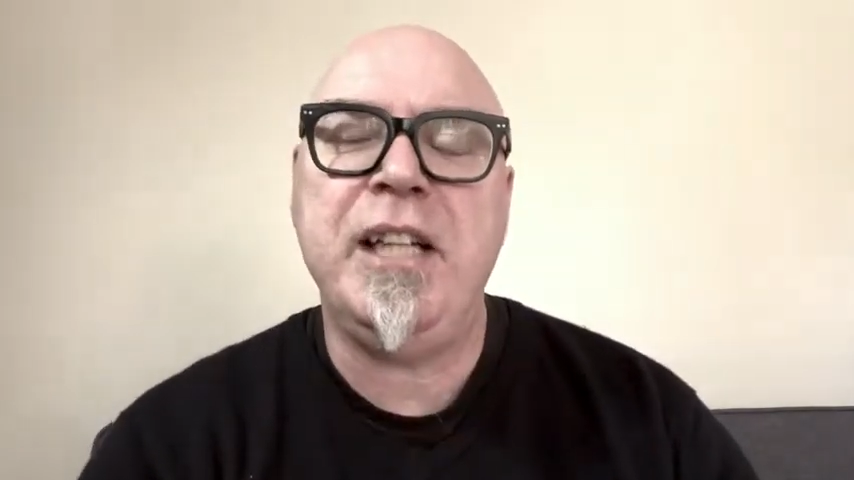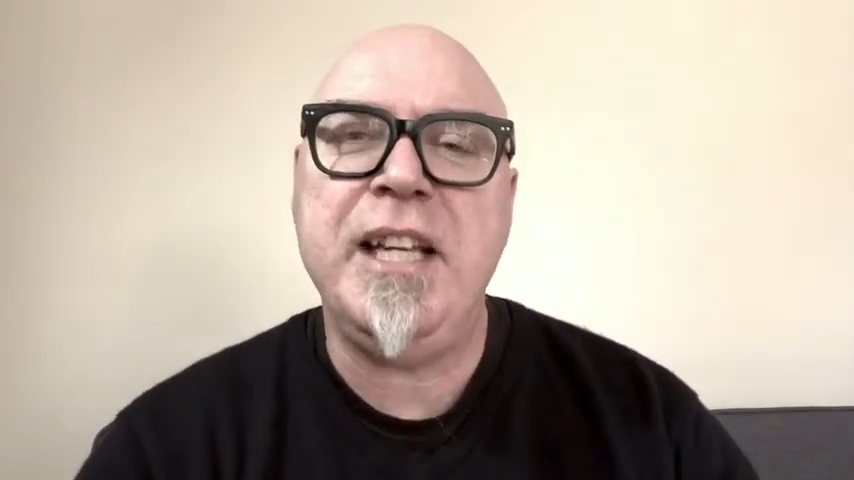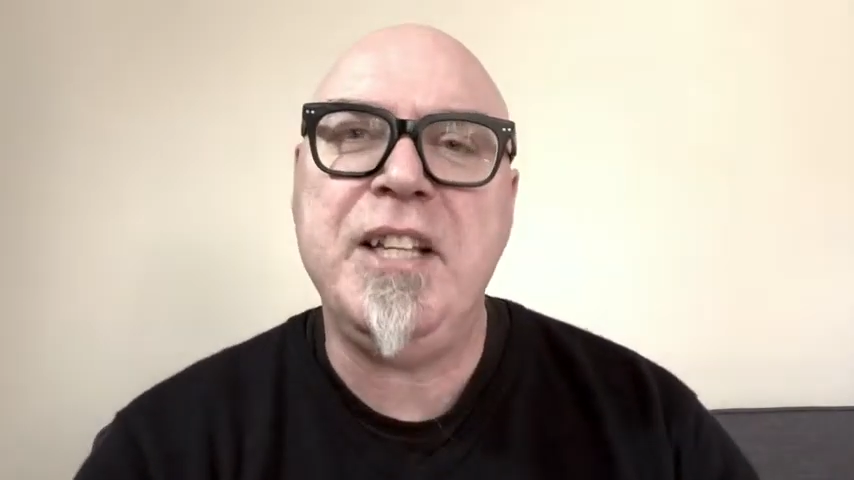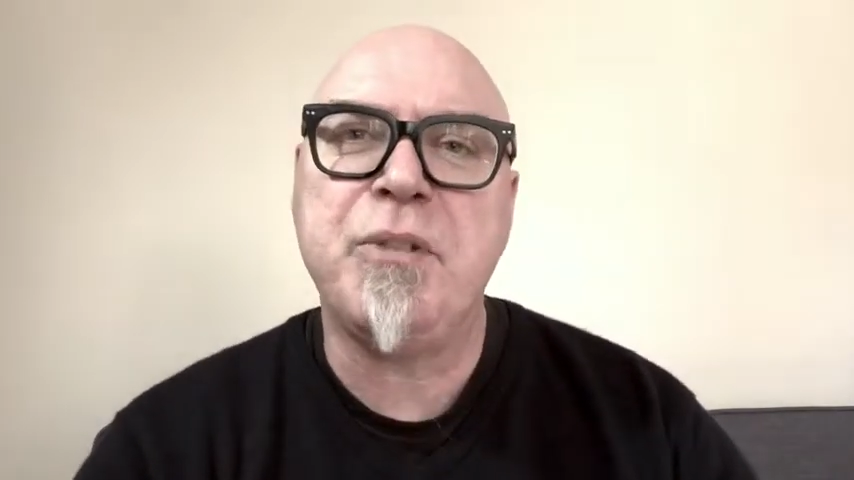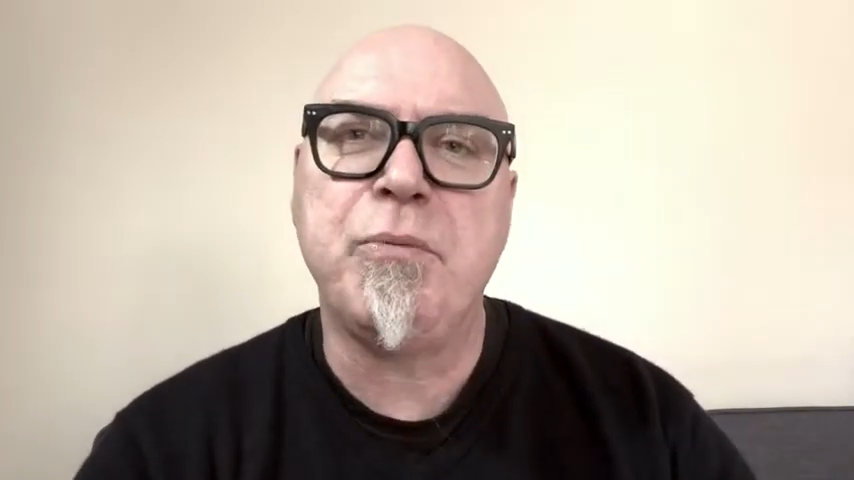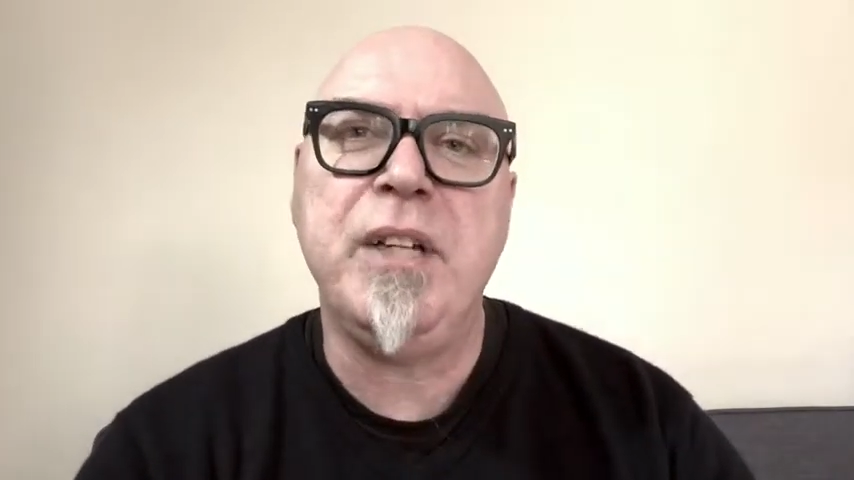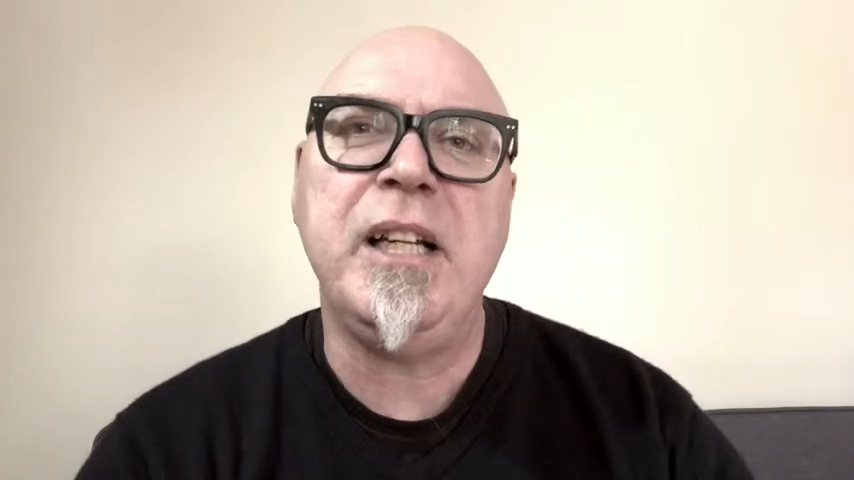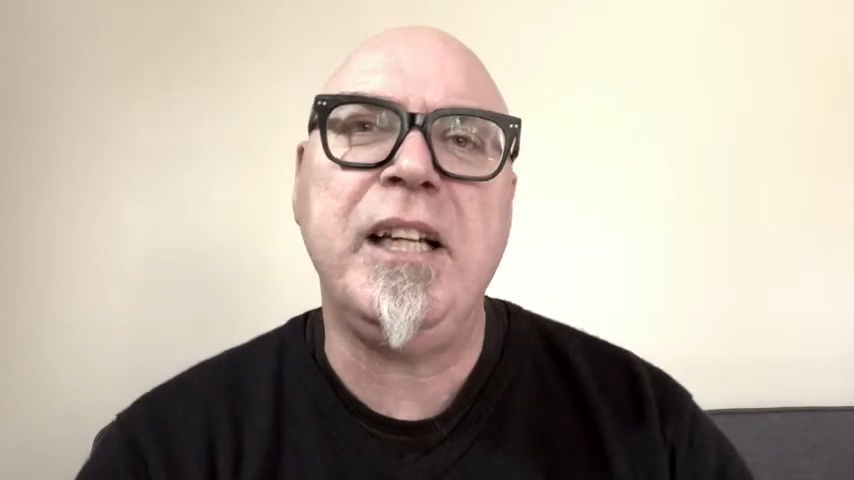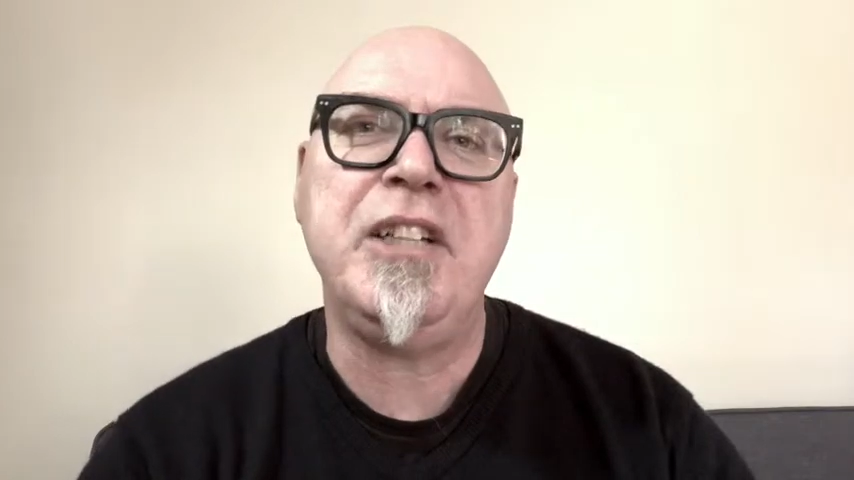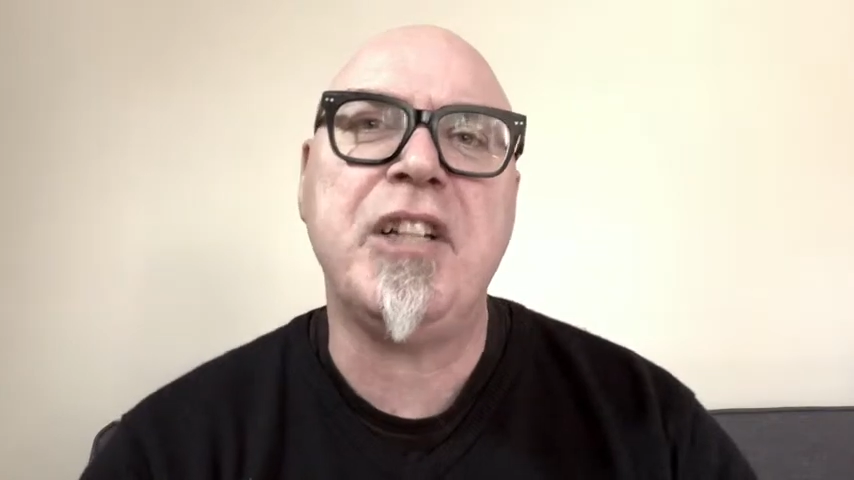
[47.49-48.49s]
is
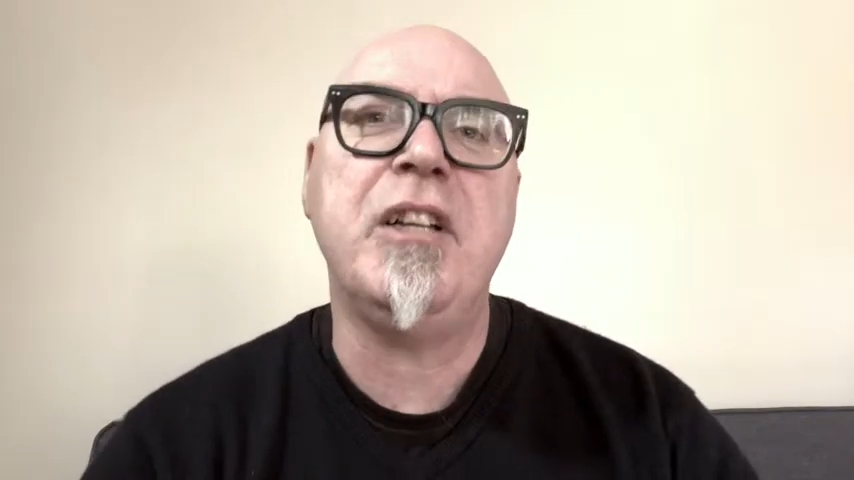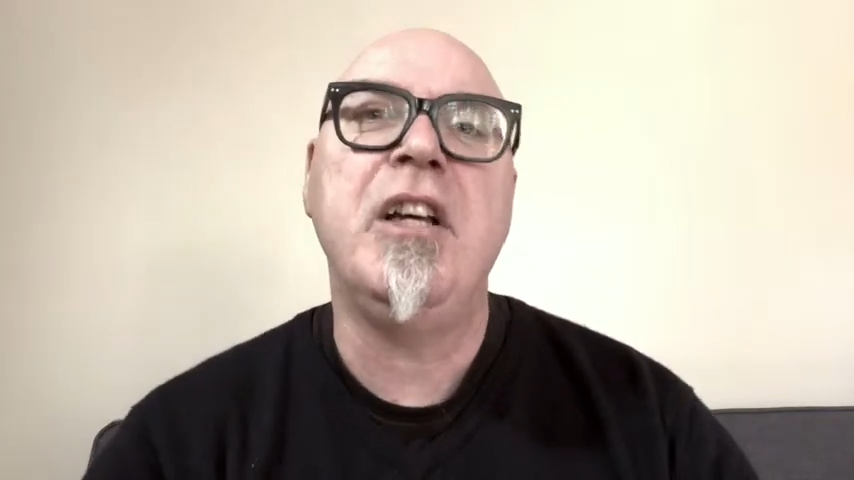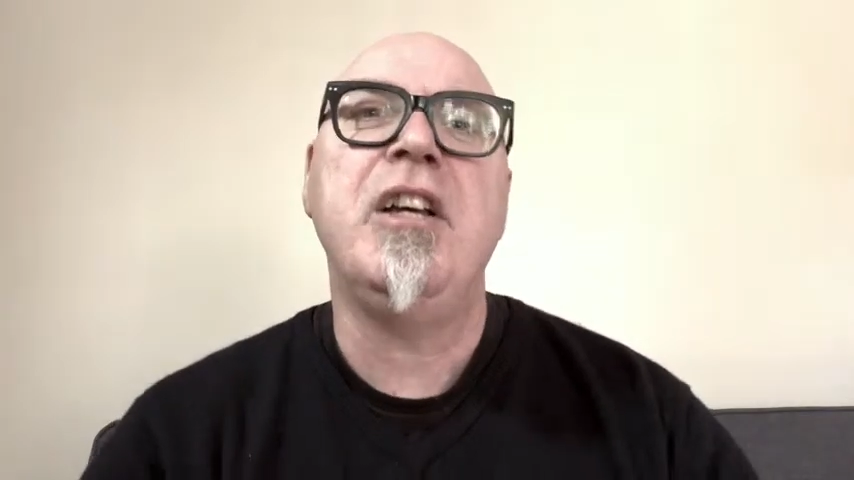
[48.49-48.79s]
really to